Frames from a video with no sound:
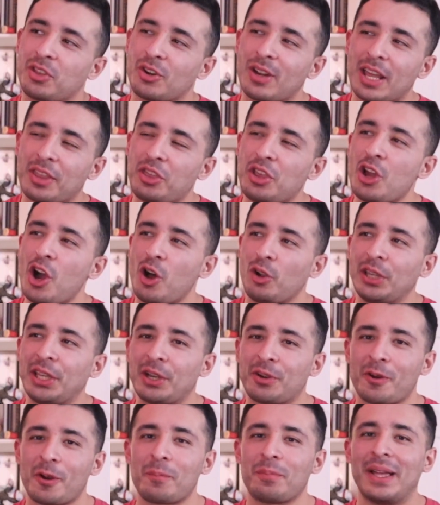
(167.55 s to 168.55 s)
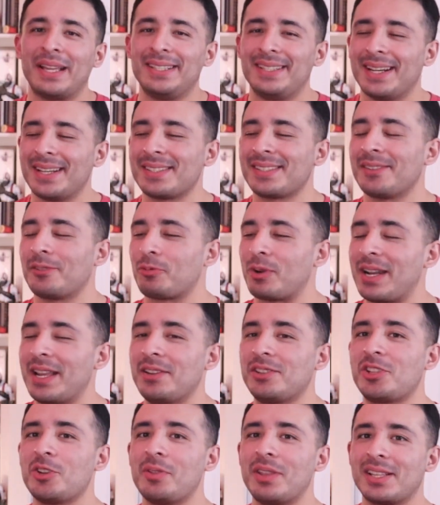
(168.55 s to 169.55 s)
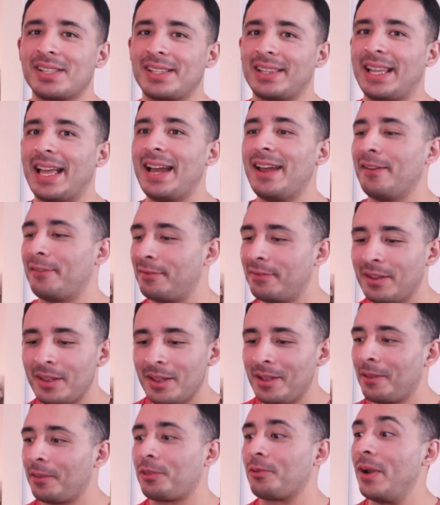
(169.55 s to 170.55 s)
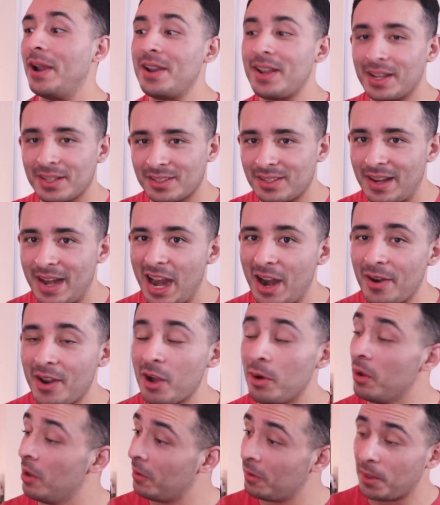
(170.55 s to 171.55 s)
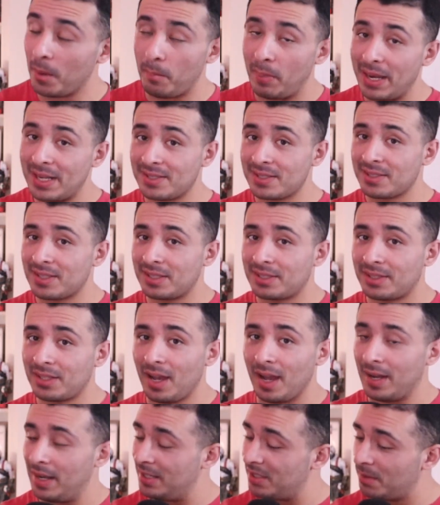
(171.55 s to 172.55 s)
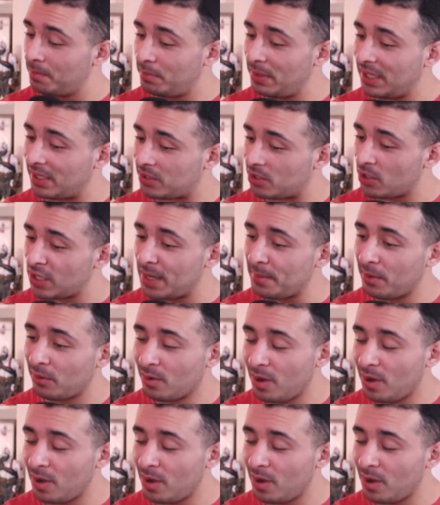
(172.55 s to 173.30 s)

They're like the only group that doesn't run into this life-threatening scenario. The Beast is a stud. He's a beast. Don't get me